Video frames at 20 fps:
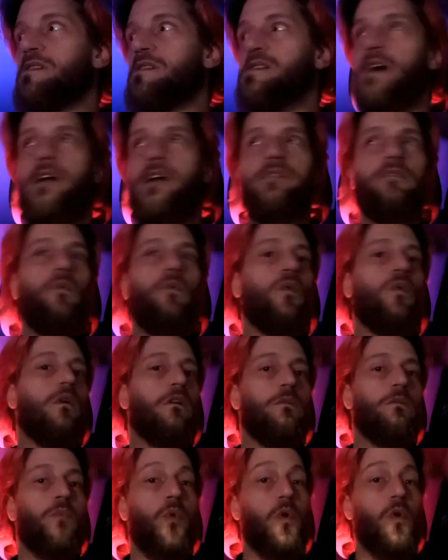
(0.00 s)
taste of
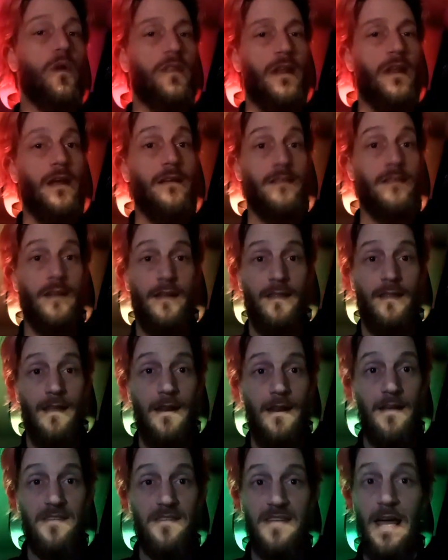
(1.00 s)
water more than I did at that
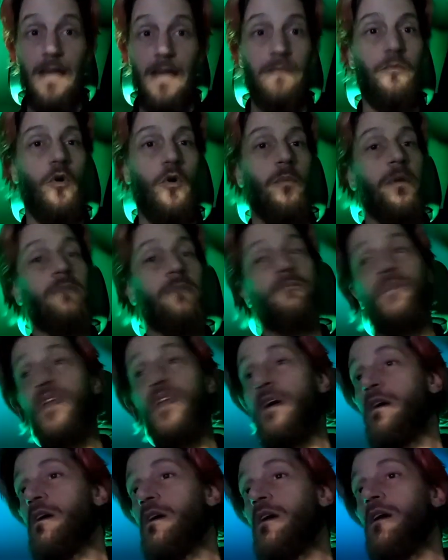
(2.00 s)
exact moment.
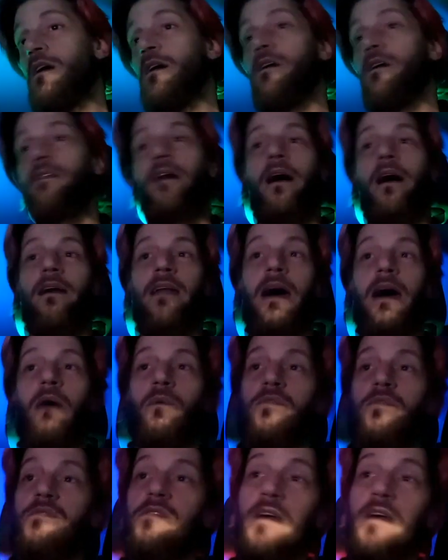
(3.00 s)
Like, that
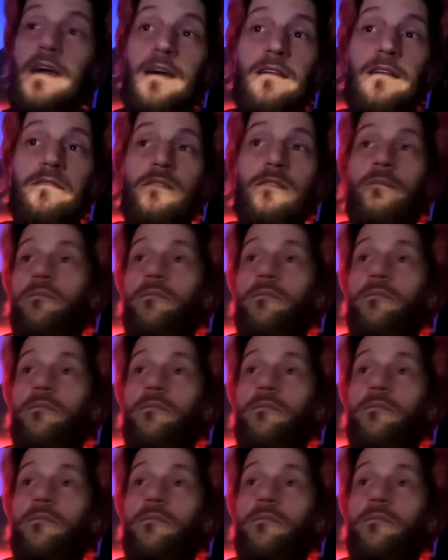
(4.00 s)
was it.